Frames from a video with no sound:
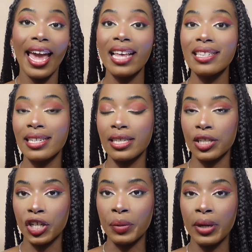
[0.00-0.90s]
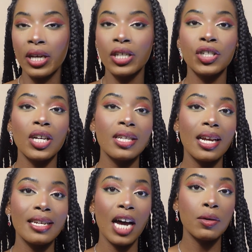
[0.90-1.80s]
and Citizenship, just
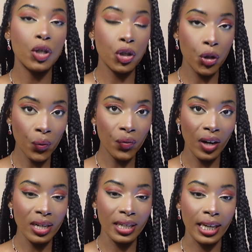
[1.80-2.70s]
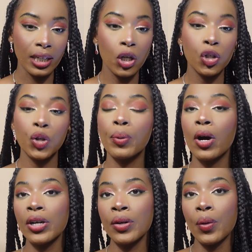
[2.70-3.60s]
announced new funding to
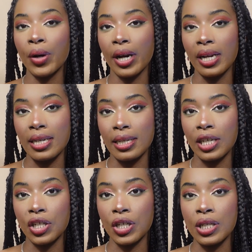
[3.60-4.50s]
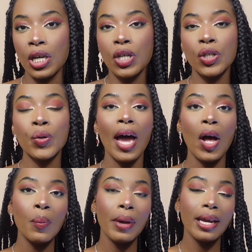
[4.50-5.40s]
partner organizations to
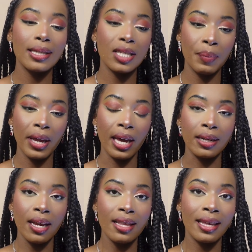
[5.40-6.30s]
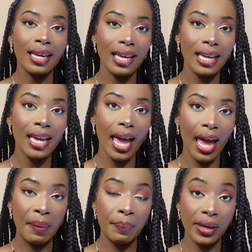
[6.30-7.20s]
help expand the
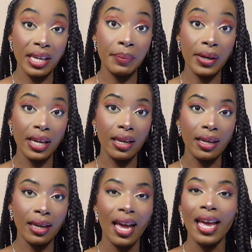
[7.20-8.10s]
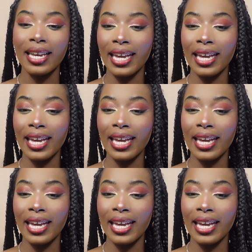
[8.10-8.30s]
EMPP,